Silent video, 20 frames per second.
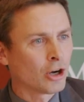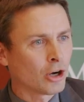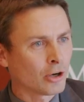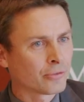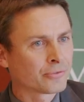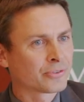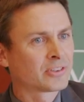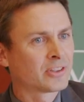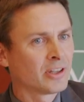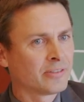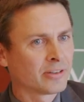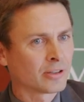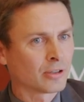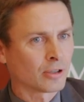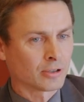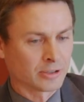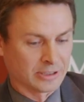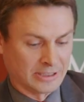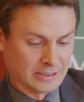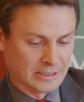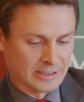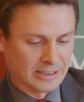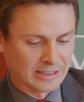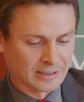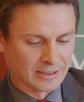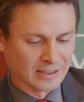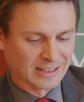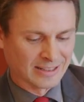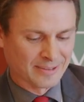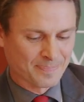of civil law,
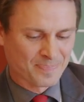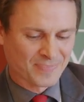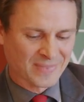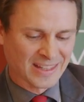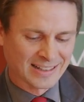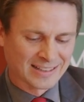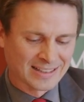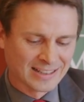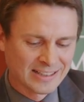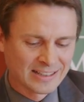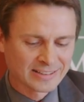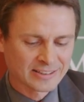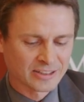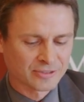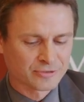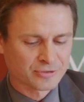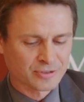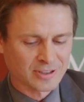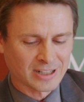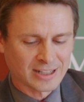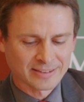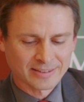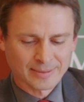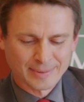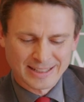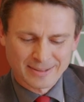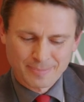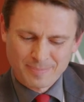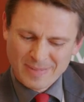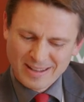at least in France,
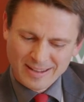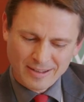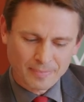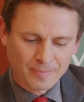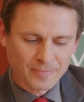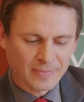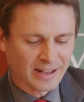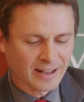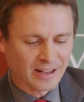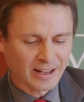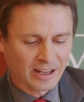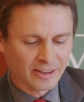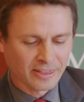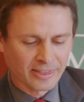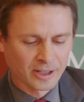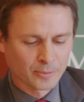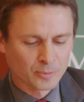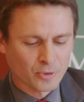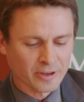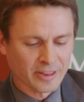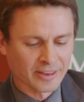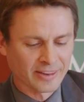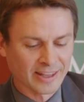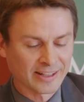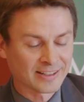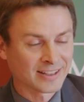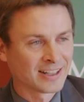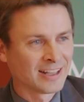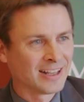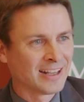but I think more than
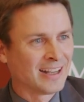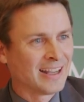that.